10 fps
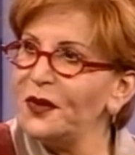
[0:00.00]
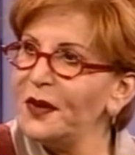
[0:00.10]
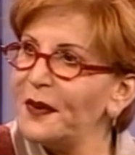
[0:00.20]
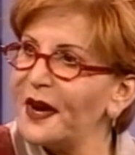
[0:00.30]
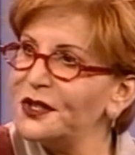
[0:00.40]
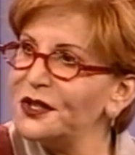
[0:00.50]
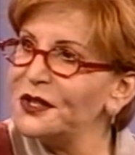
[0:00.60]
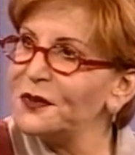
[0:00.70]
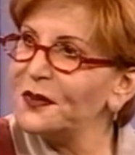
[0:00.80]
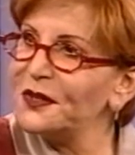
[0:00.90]
beauty
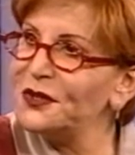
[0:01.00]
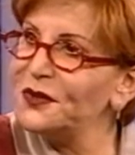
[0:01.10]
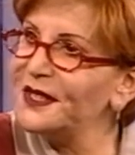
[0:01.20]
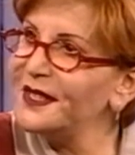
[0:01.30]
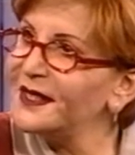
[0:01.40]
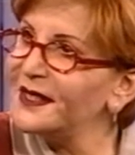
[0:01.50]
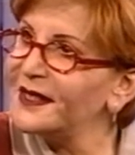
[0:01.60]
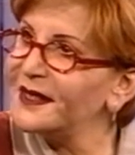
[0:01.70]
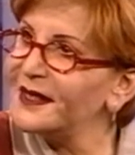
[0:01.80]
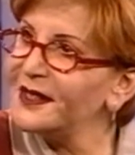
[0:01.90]
pageants, but you didn't,
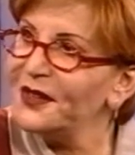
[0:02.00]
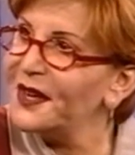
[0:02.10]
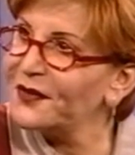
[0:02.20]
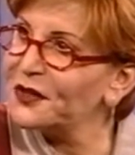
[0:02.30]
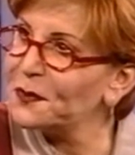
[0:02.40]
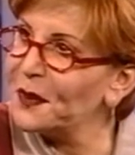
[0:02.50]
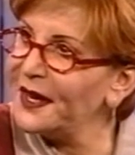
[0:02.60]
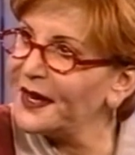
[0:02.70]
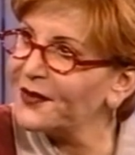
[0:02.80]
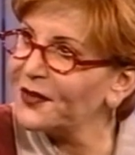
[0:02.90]
you didn't have to
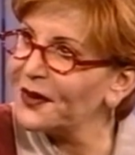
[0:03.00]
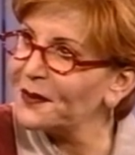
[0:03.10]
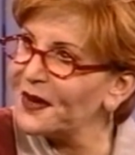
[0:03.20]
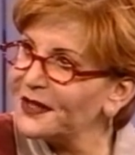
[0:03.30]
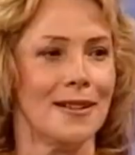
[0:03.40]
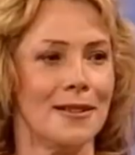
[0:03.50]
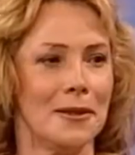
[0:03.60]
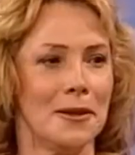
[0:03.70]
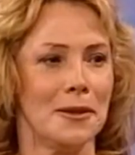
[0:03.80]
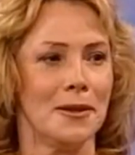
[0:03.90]
speak very much,
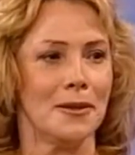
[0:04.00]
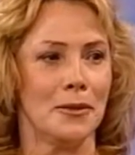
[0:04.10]
did you?